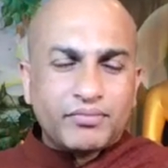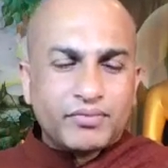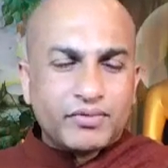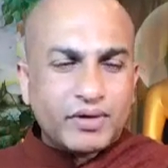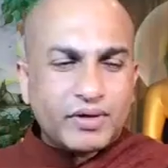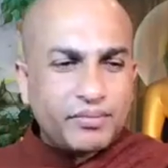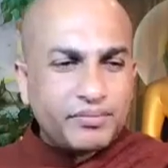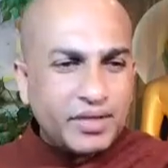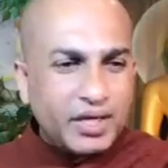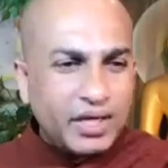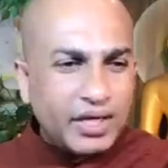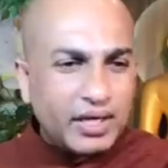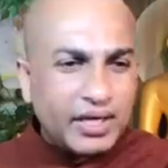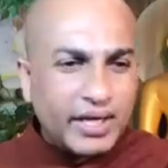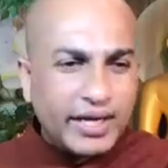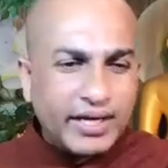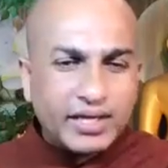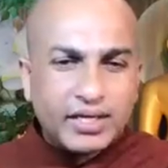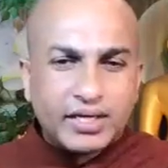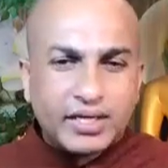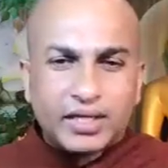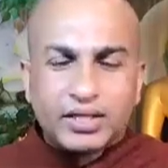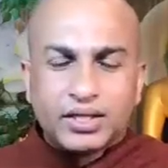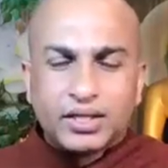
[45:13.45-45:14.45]
something
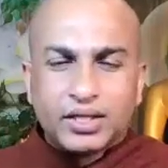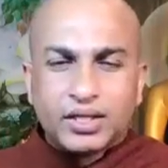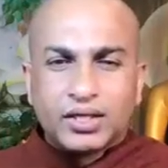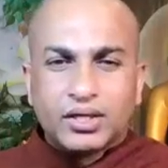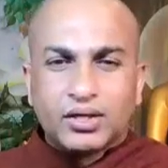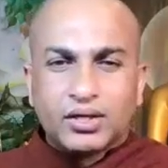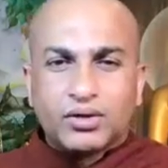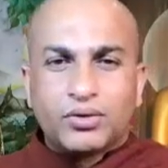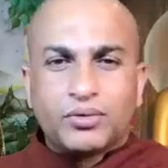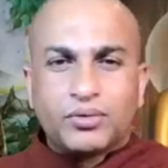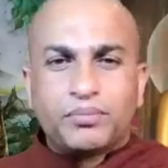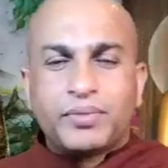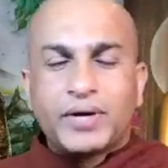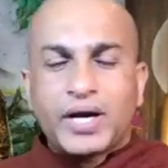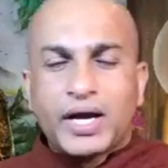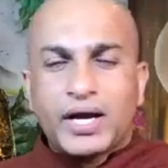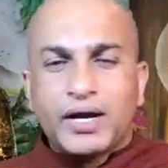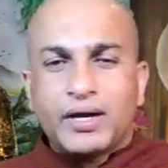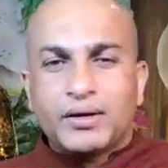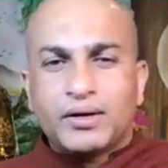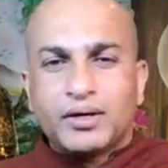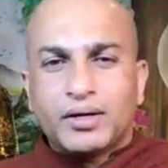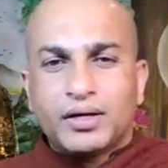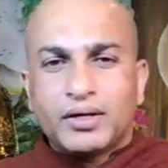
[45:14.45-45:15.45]
like a, uh, a bra
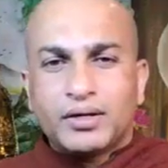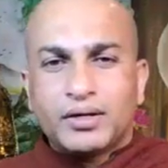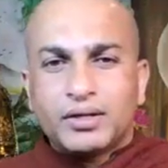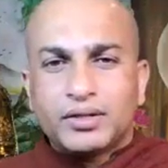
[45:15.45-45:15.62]
uh,